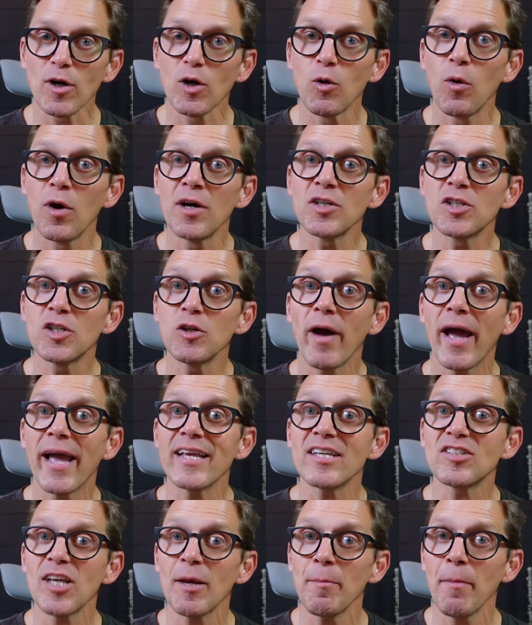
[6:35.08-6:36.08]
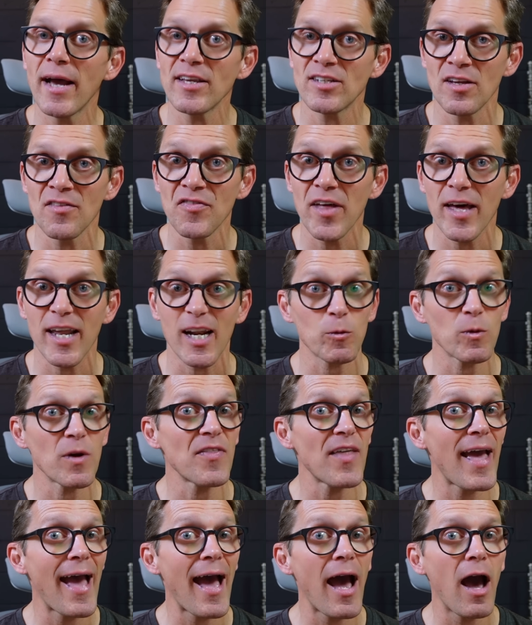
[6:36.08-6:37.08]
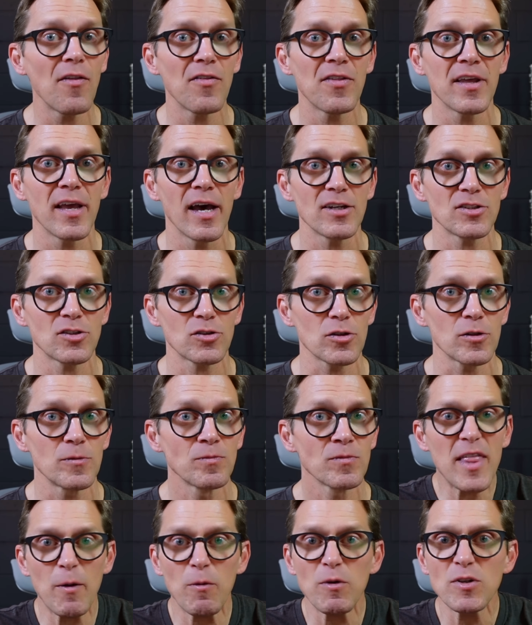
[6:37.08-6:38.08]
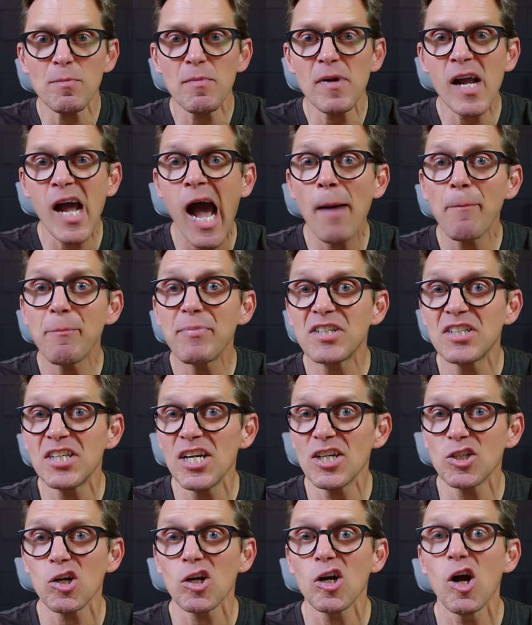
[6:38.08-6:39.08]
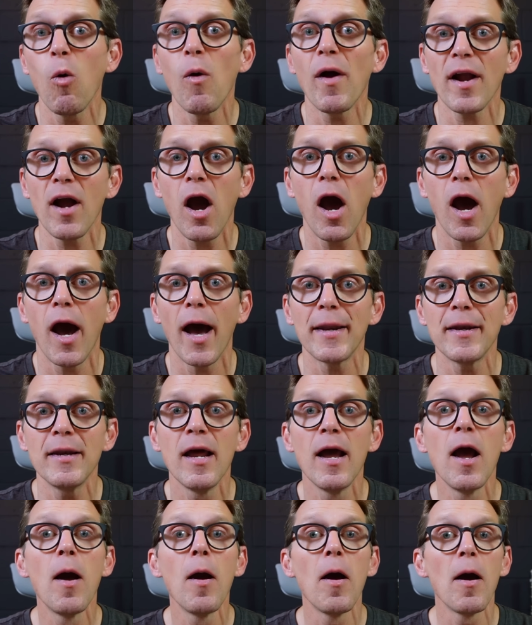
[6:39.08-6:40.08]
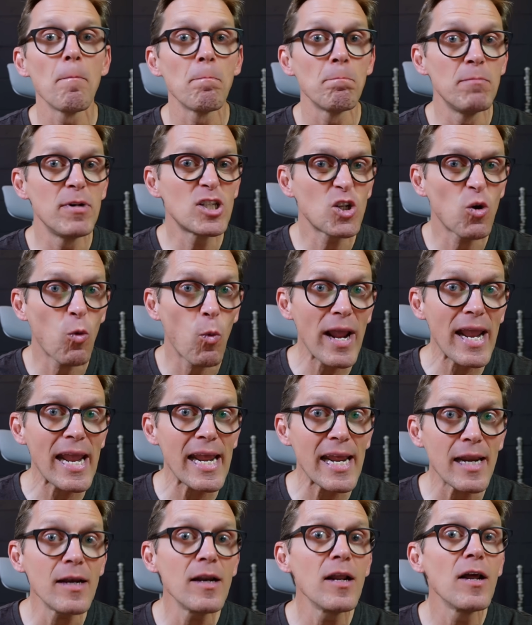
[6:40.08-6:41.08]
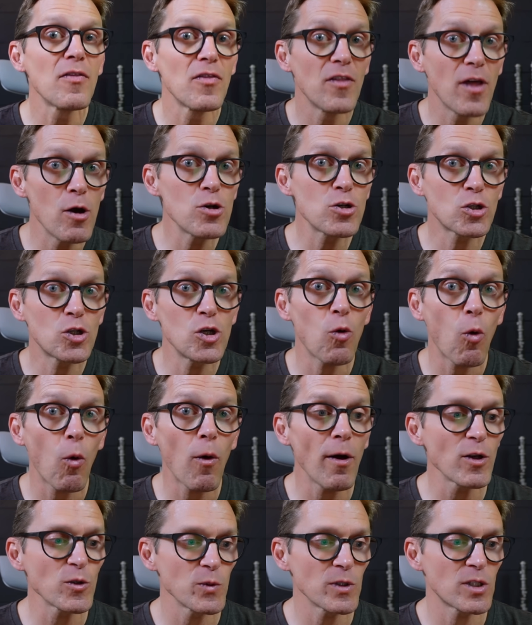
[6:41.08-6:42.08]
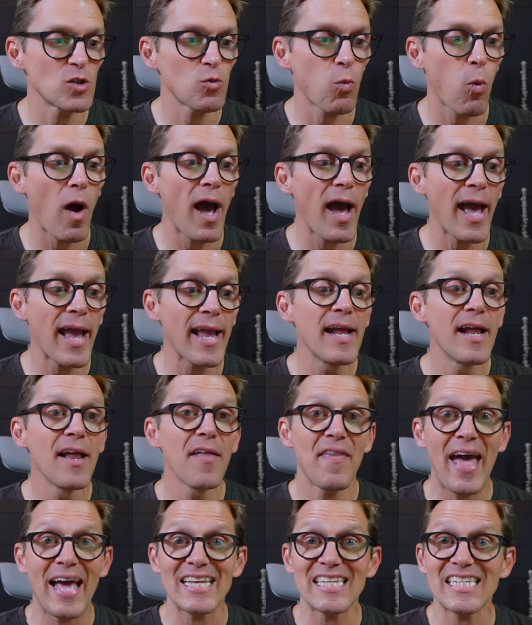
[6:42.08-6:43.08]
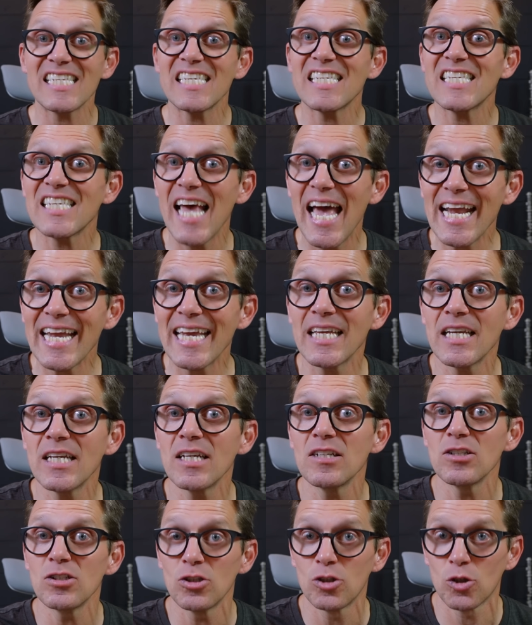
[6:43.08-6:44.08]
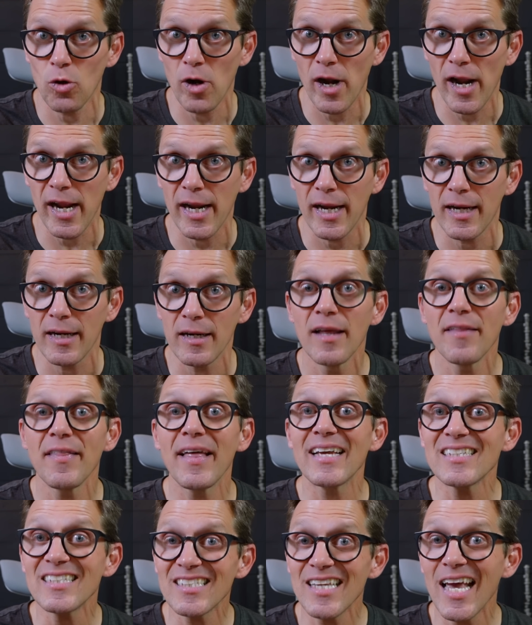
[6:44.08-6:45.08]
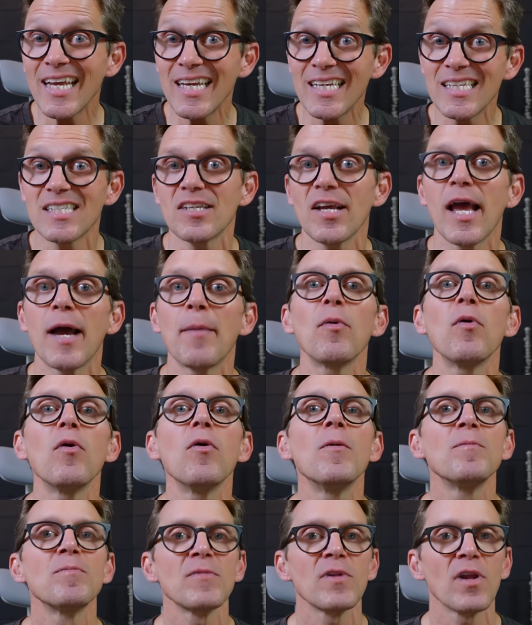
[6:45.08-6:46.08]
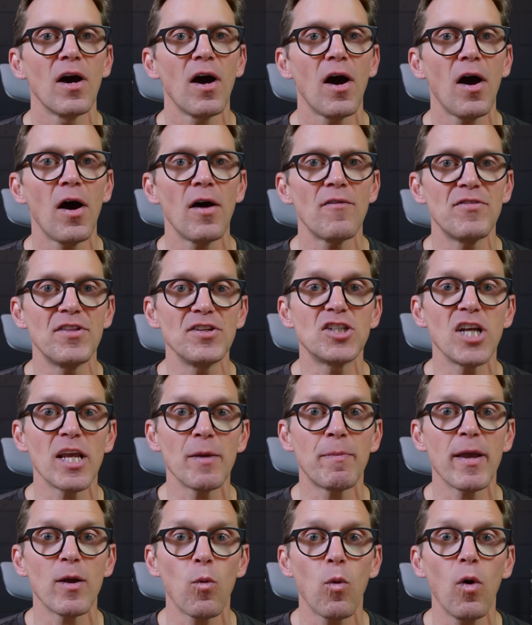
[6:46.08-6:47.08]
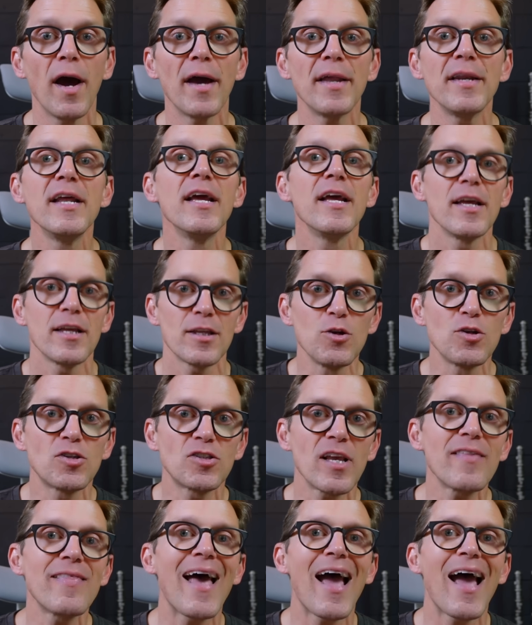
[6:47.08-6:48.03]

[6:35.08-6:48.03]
we're going to a semi-synthetic without the ester. There was some competition going on between those two oils, which is why that second drain, that second sample of the G P one, you see